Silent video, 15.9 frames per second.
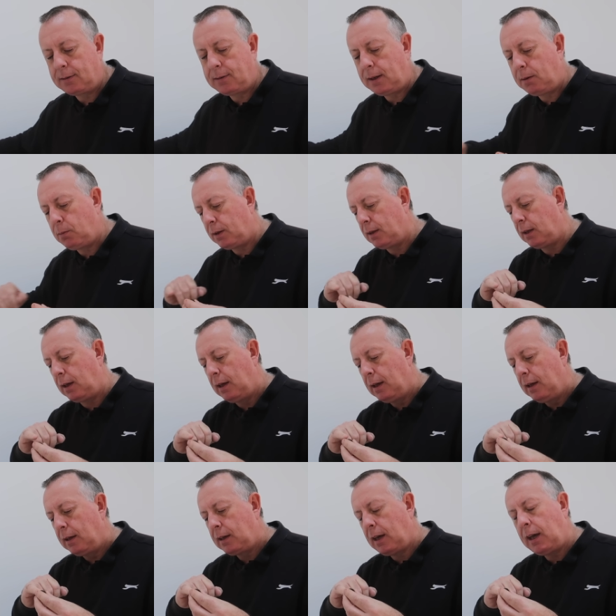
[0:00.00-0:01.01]
You see with the
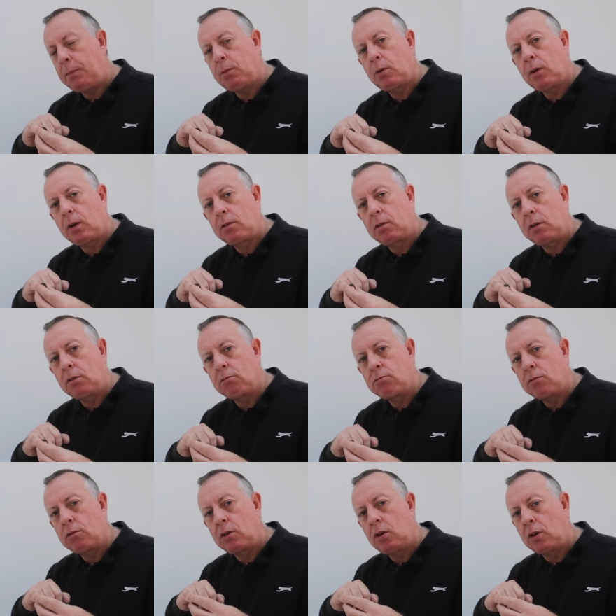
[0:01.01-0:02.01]
cable go through the